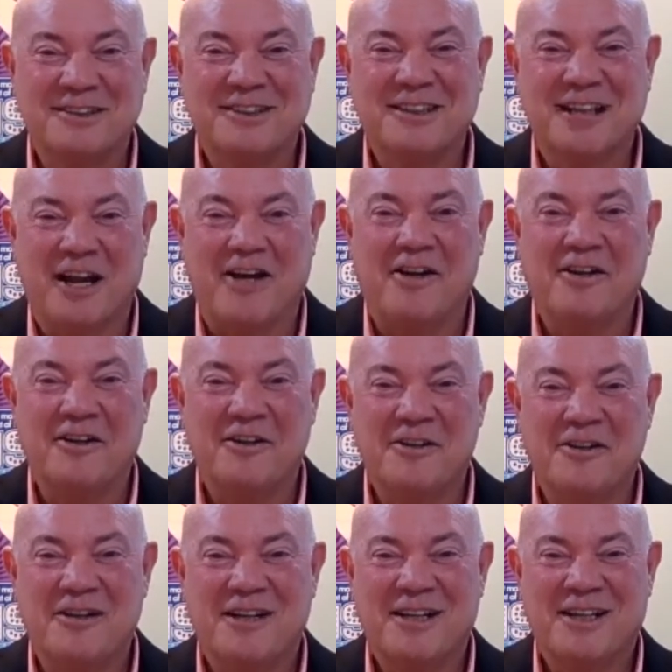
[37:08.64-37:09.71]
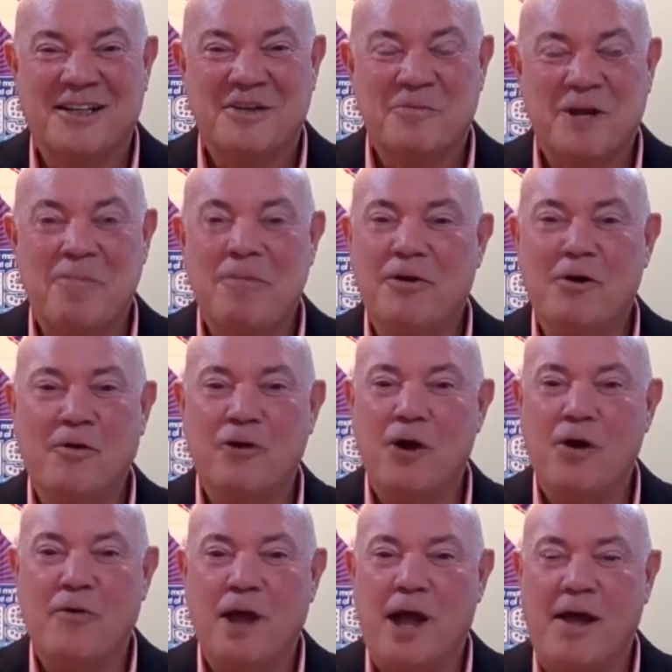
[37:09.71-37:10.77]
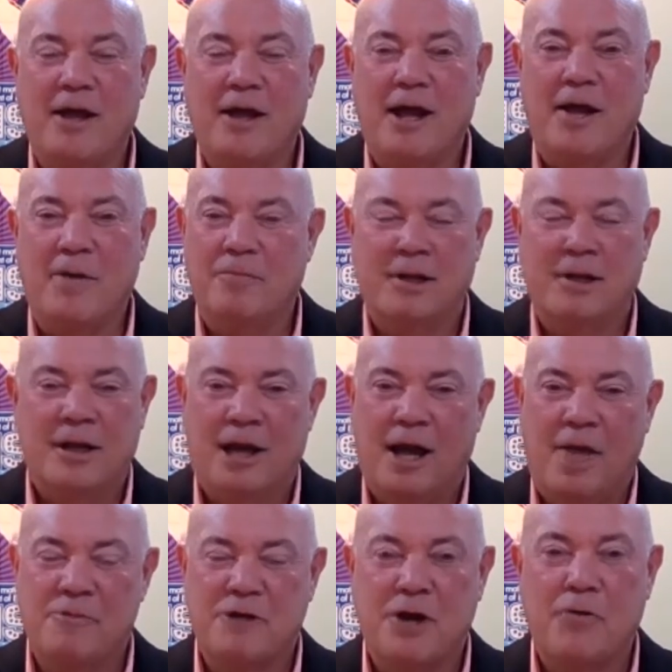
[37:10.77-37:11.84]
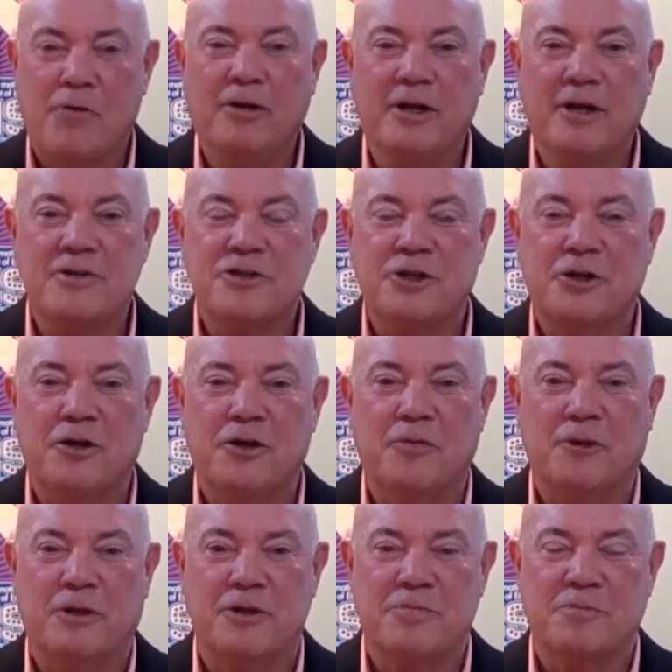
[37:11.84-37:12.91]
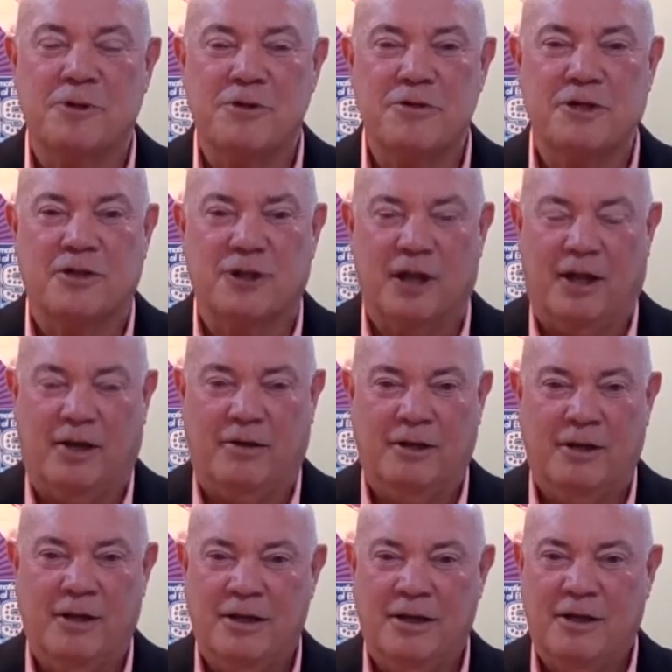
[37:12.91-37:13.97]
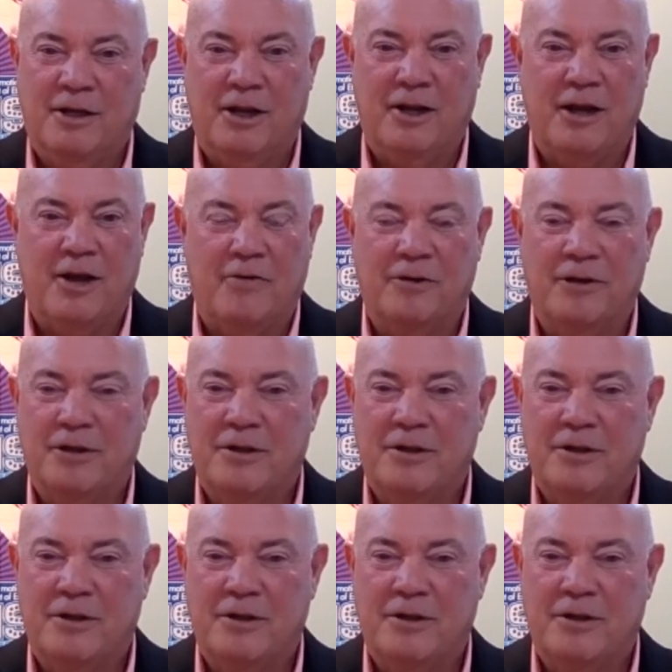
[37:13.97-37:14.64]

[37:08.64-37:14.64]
Yeah. People don't know that I, I am. I'm totally in tune with this music thing. You know.